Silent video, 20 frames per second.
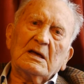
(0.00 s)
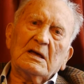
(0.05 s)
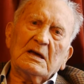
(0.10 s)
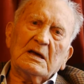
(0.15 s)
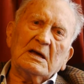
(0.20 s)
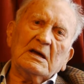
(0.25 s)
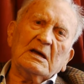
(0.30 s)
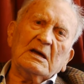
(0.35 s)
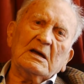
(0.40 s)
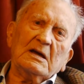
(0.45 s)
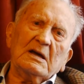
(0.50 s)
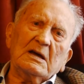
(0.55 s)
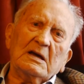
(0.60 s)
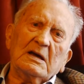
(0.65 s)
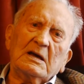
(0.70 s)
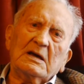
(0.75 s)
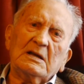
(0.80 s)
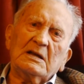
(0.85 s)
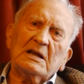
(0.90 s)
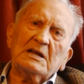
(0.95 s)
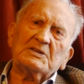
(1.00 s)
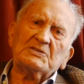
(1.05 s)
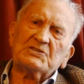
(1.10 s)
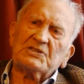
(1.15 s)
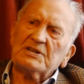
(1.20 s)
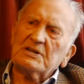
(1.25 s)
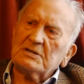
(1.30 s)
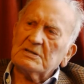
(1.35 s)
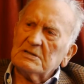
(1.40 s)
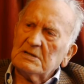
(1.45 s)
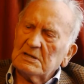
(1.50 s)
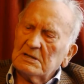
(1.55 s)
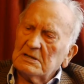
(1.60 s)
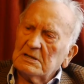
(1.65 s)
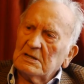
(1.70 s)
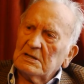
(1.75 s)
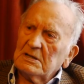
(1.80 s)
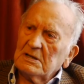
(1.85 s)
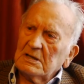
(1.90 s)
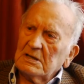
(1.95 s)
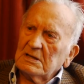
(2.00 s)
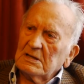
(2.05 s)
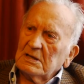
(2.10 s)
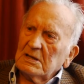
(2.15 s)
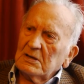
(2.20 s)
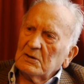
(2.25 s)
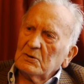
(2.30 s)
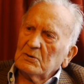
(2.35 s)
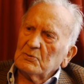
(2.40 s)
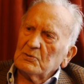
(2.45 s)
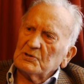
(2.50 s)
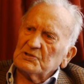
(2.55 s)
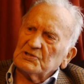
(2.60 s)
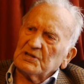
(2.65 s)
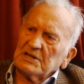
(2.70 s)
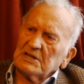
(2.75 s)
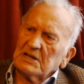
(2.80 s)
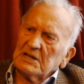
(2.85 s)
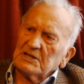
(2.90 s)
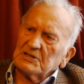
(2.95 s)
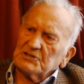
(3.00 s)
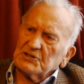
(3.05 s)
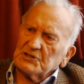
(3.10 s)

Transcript: in your mind? In Leicester, we've seen a lot